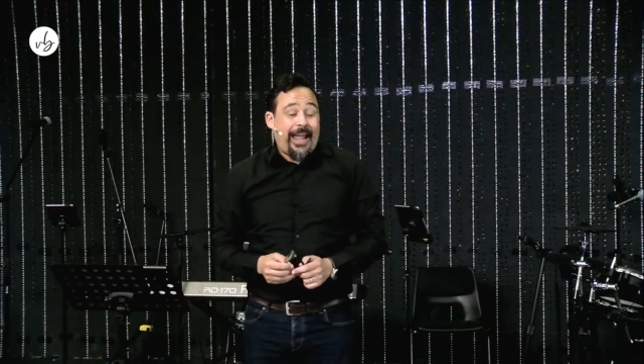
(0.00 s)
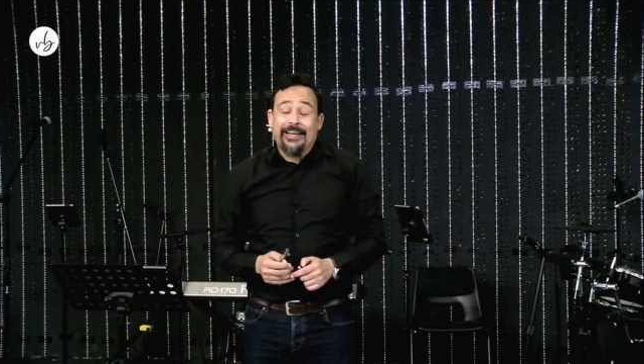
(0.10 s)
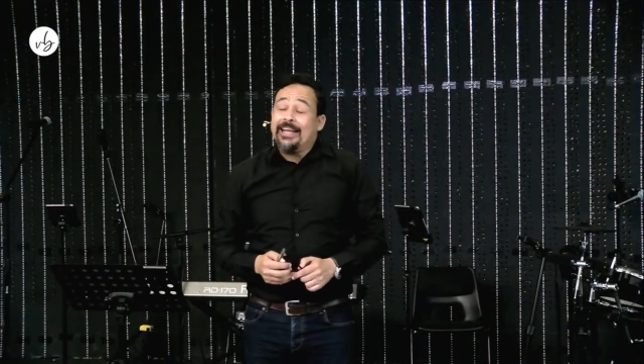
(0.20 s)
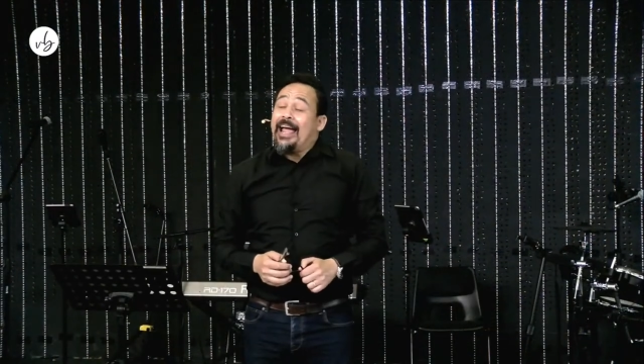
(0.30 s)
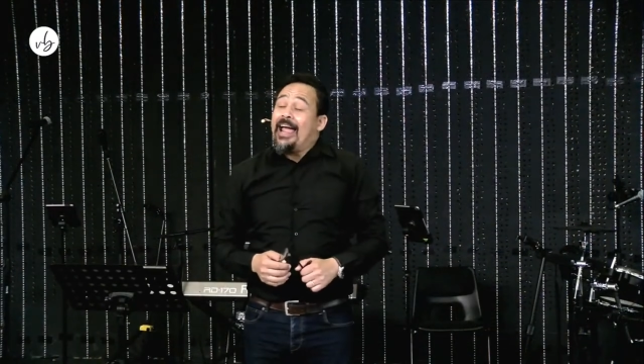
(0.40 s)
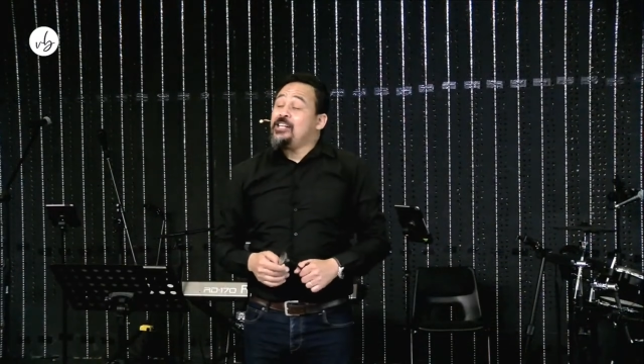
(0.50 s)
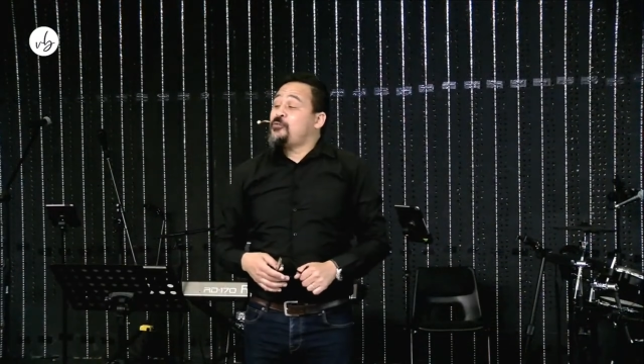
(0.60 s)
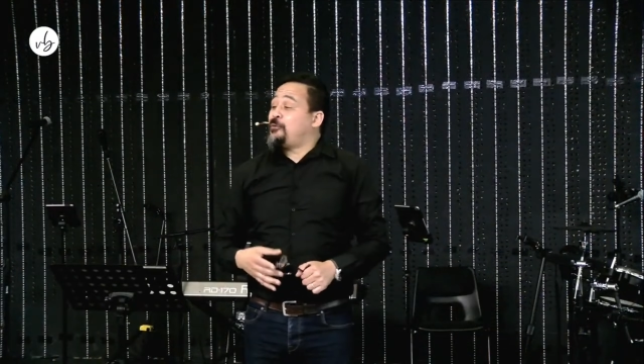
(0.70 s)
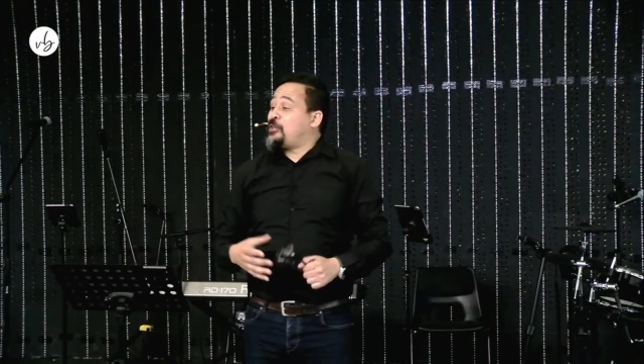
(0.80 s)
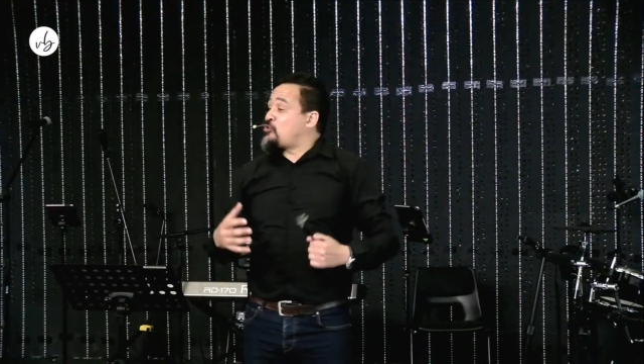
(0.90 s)
And
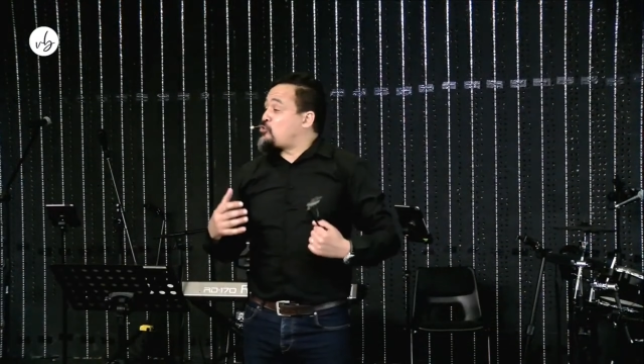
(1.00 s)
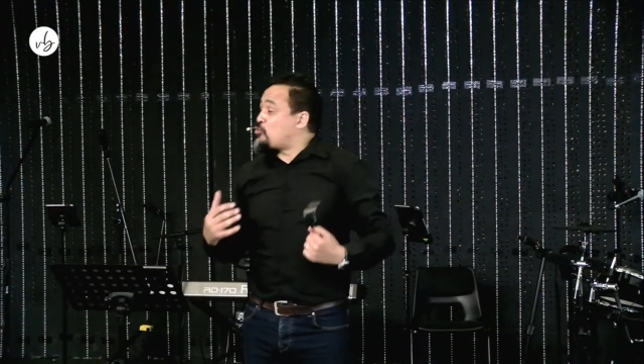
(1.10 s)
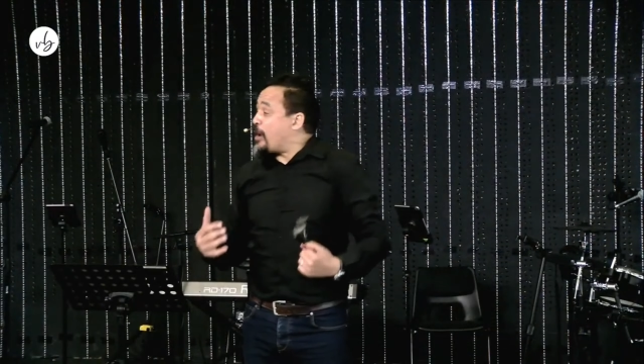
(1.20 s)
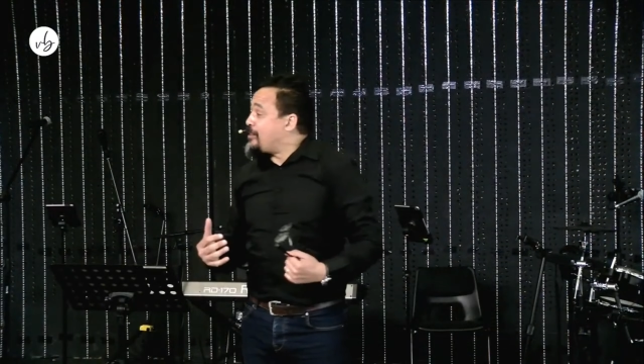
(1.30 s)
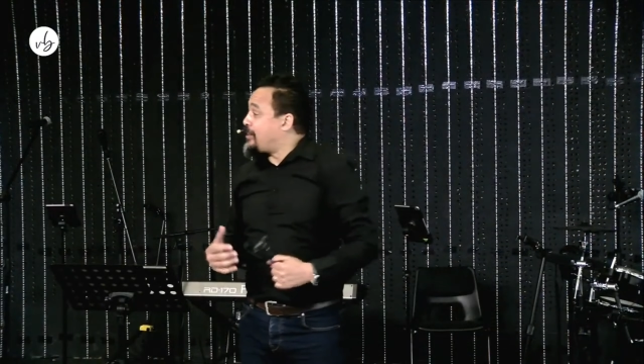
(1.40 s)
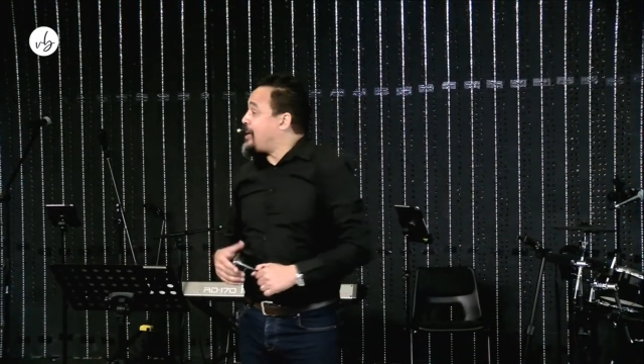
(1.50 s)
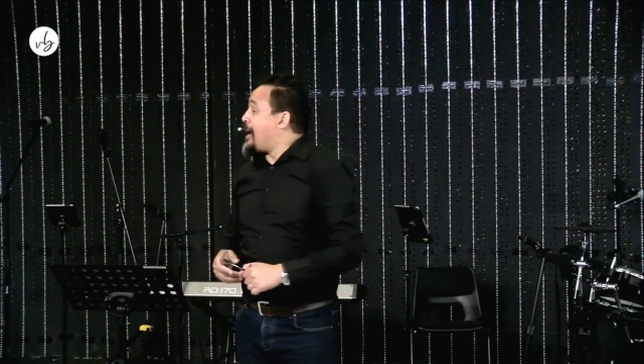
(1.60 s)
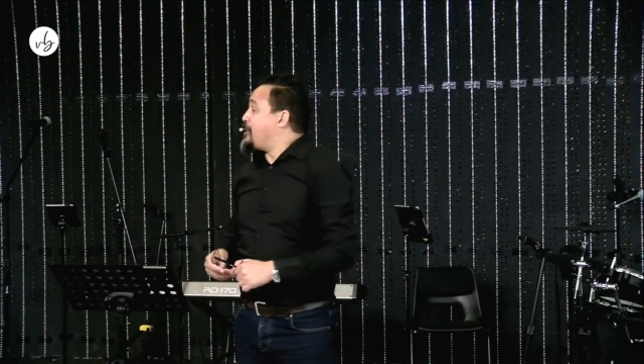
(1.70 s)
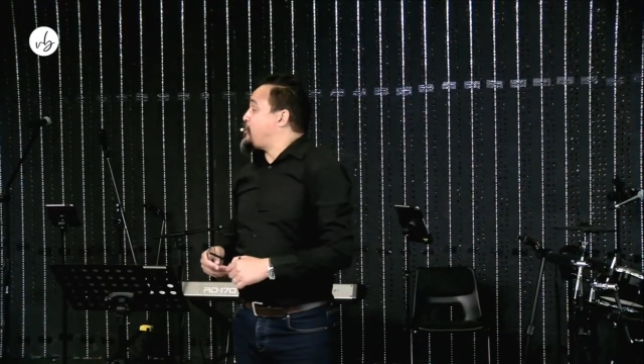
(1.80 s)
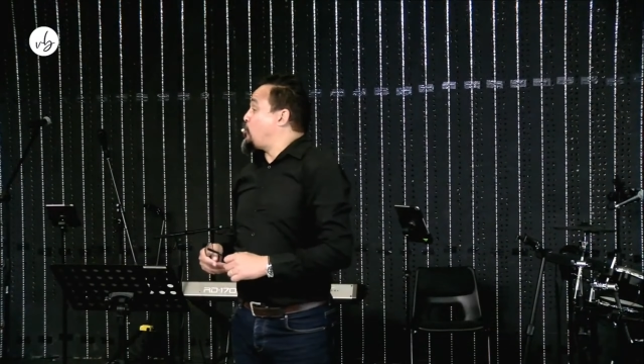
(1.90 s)
as frustrating
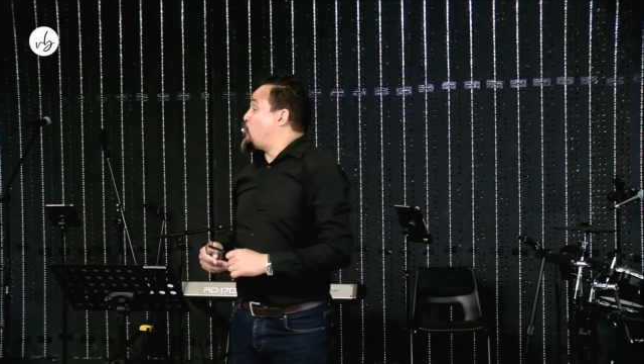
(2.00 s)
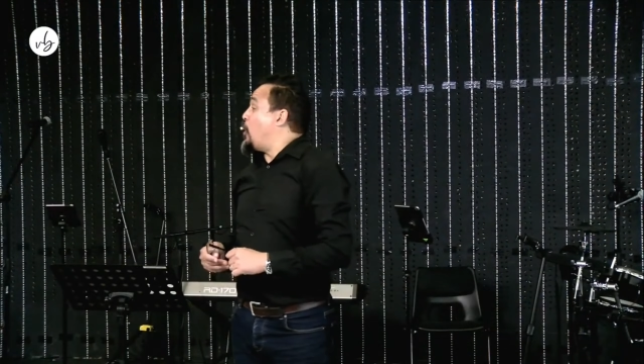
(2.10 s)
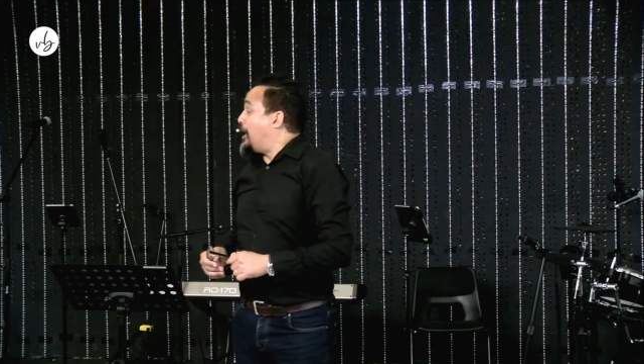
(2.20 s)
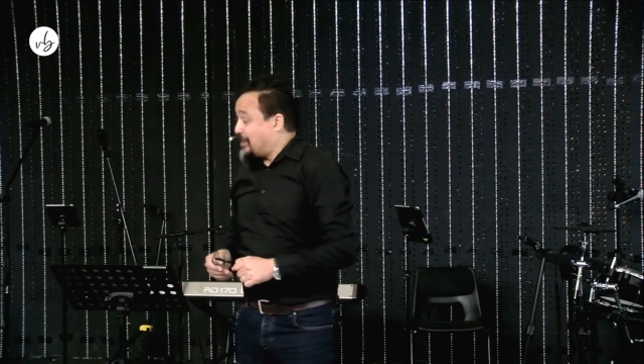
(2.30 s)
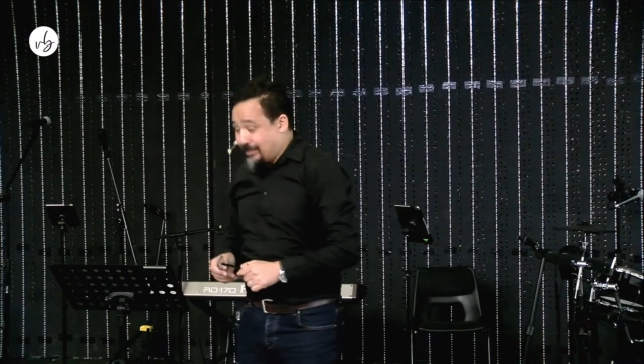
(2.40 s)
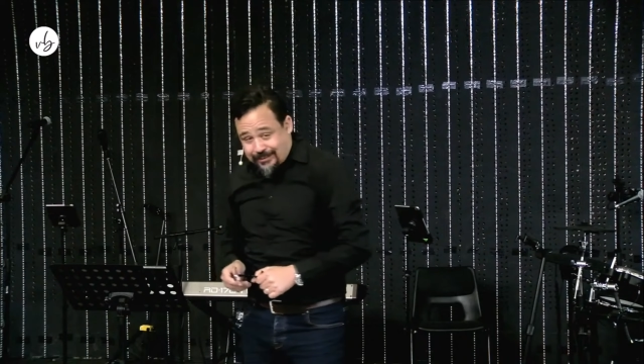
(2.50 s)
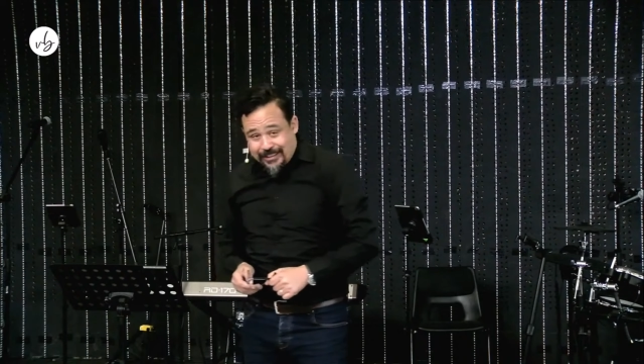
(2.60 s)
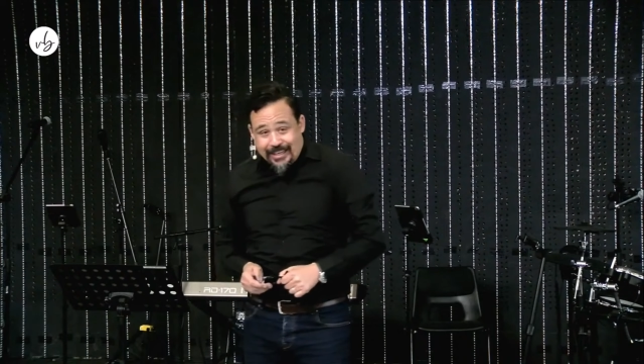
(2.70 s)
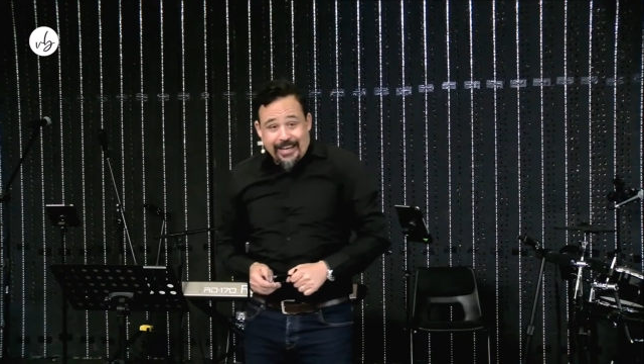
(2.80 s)
as it was,